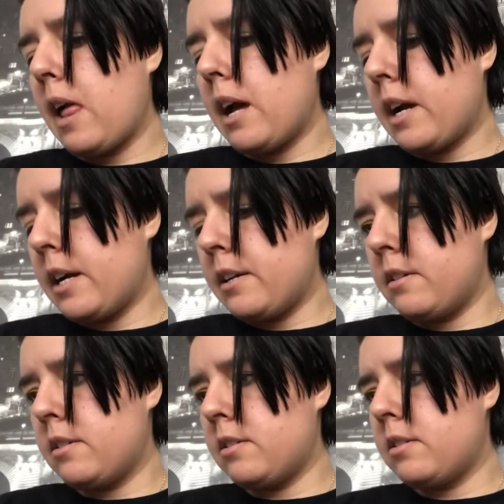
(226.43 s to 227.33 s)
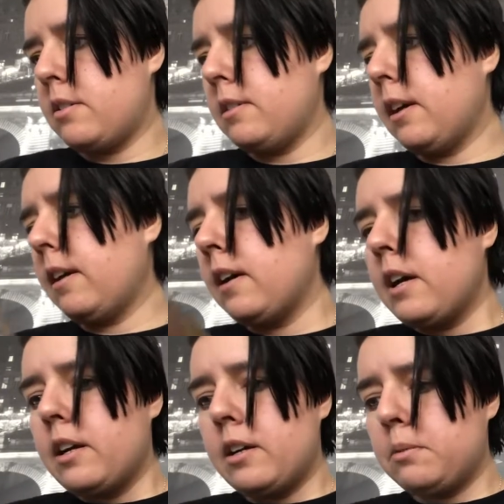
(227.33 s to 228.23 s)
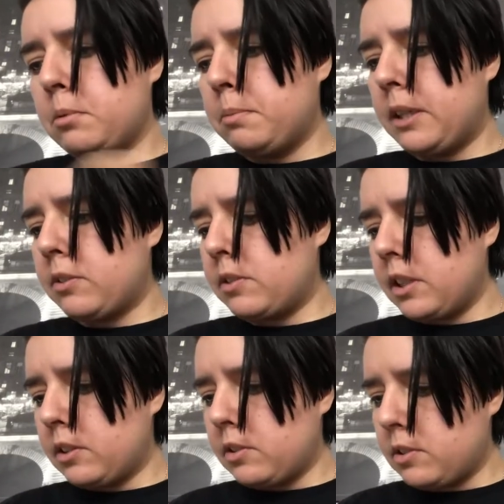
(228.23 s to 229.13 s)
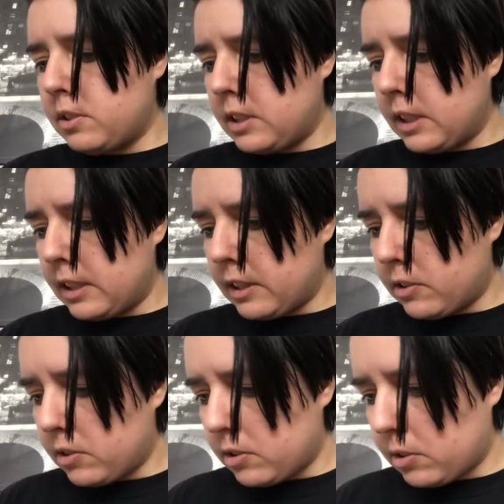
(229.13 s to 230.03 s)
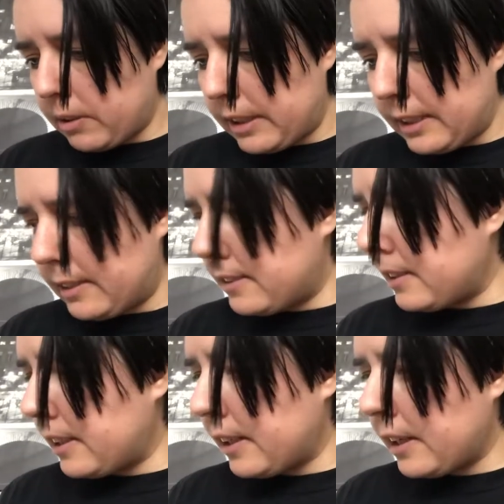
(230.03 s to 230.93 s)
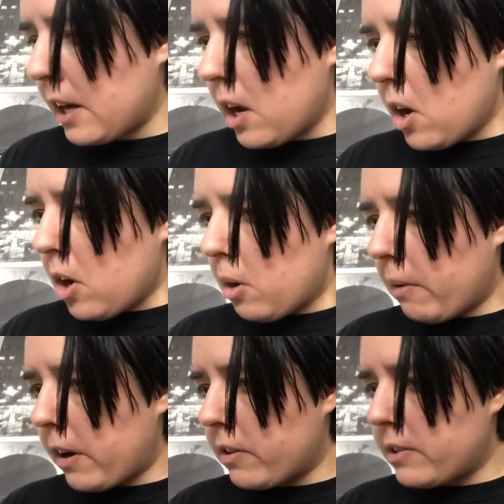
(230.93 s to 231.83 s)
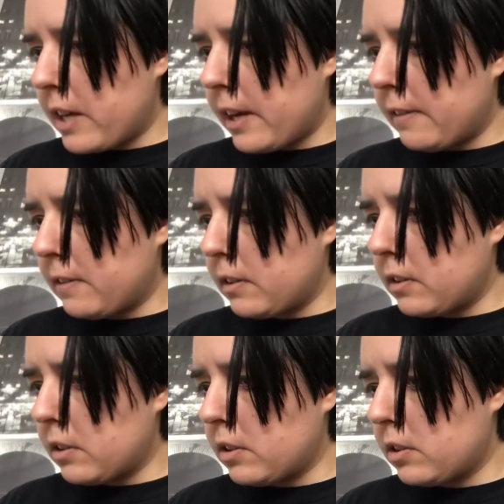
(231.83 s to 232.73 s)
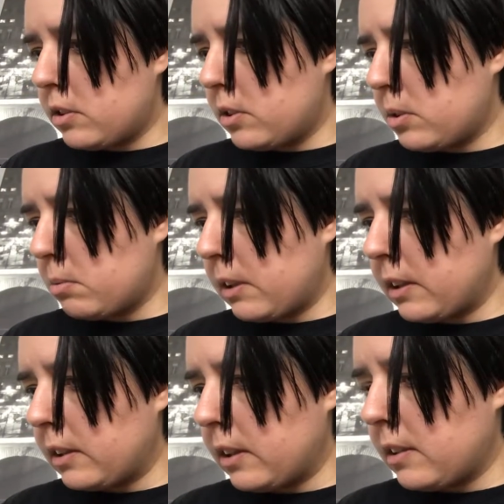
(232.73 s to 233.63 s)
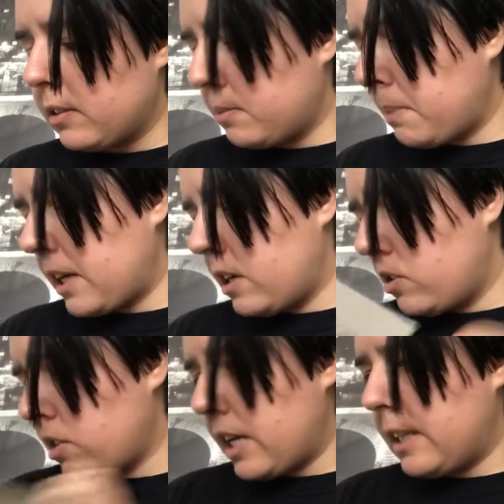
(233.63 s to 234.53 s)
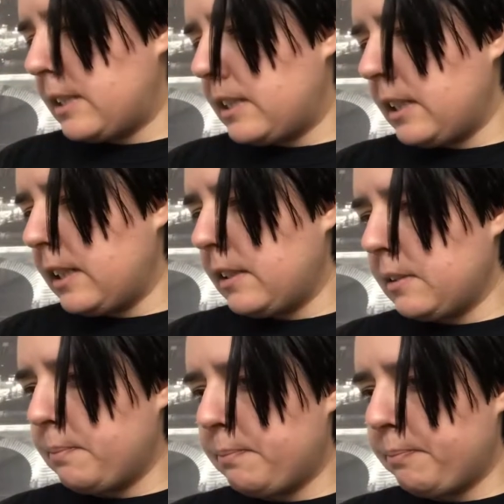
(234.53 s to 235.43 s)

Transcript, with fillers: and yeah it will be interesting to see let's just quickly see where david's one is page 18